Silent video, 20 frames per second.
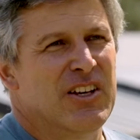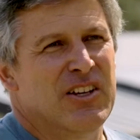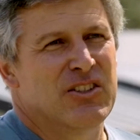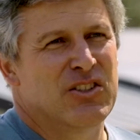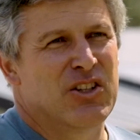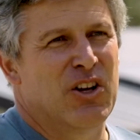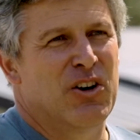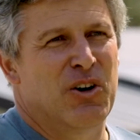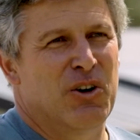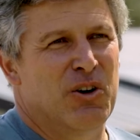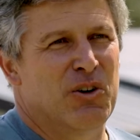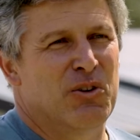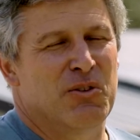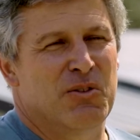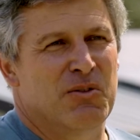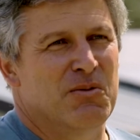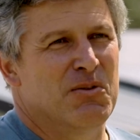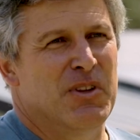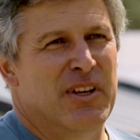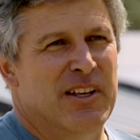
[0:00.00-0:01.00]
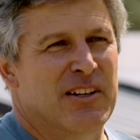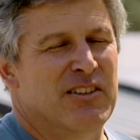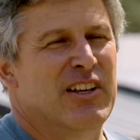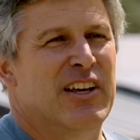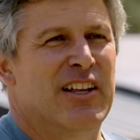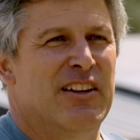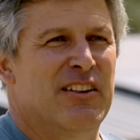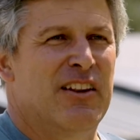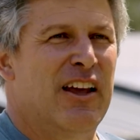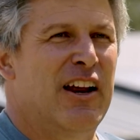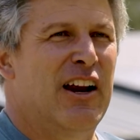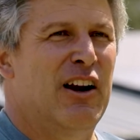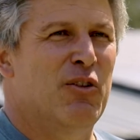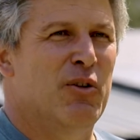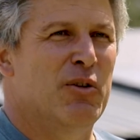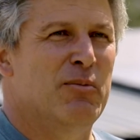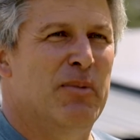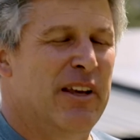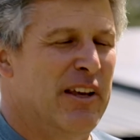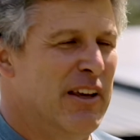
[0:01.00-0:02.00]
So the intent there
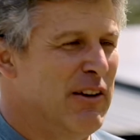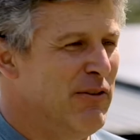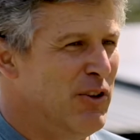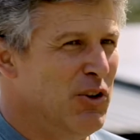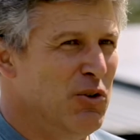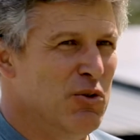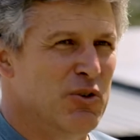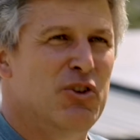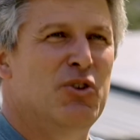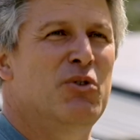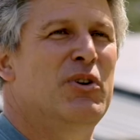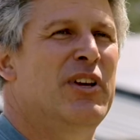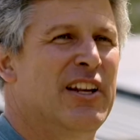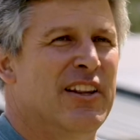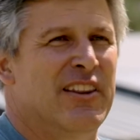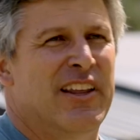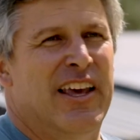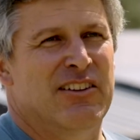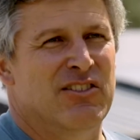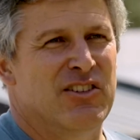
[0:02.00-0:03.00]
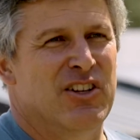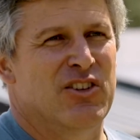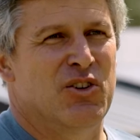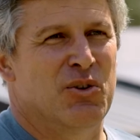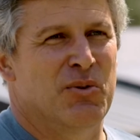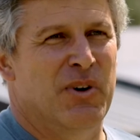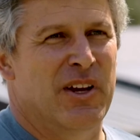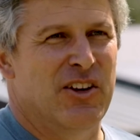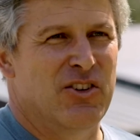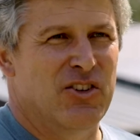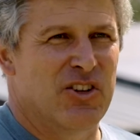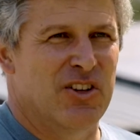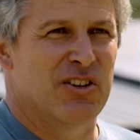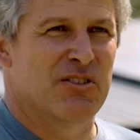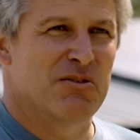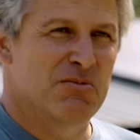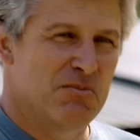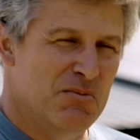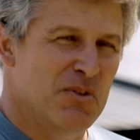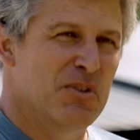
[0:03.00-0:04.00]
would be, if you do get in that
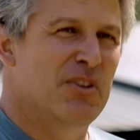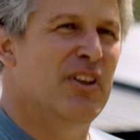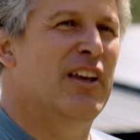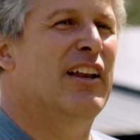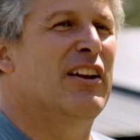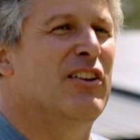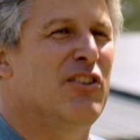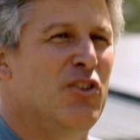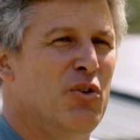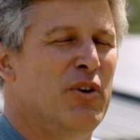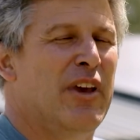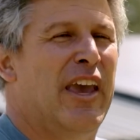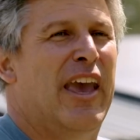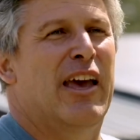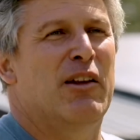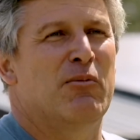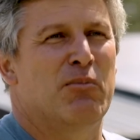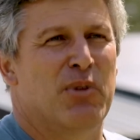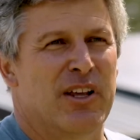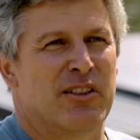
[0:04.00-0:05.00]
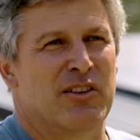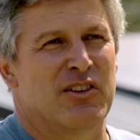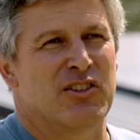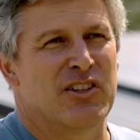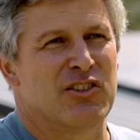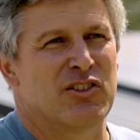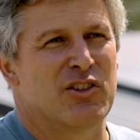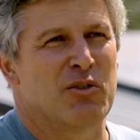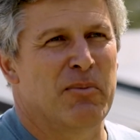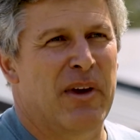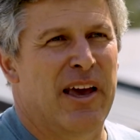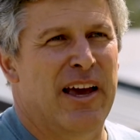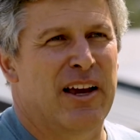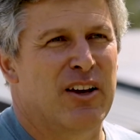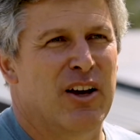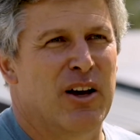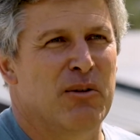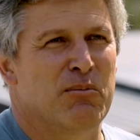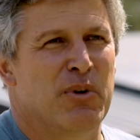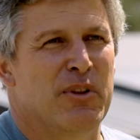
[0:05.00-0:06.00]
situation, then you can bring the system back
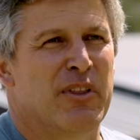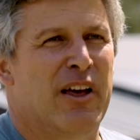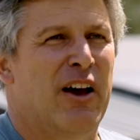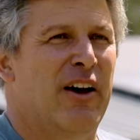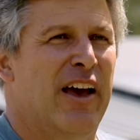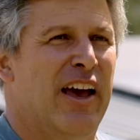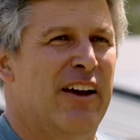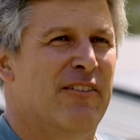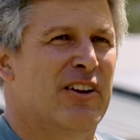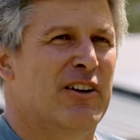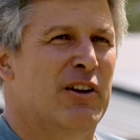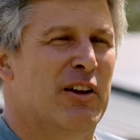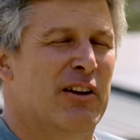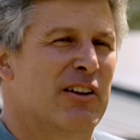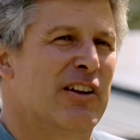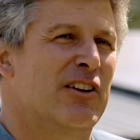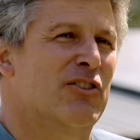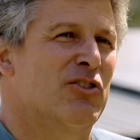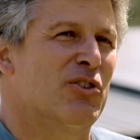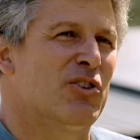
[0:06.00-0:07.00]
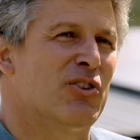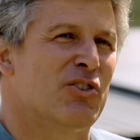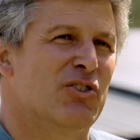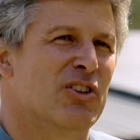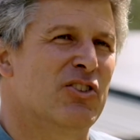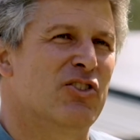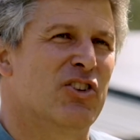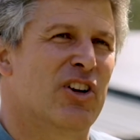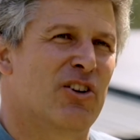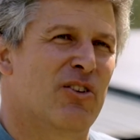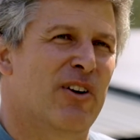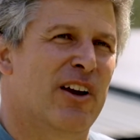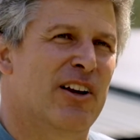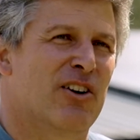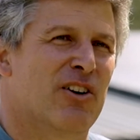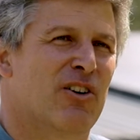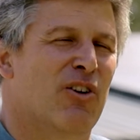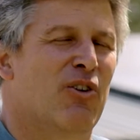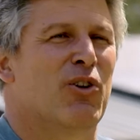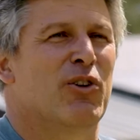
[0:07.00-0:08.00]
up without having to introduce a
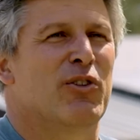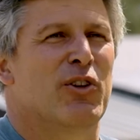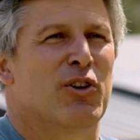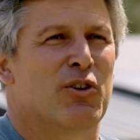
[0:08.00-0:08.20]
generator or the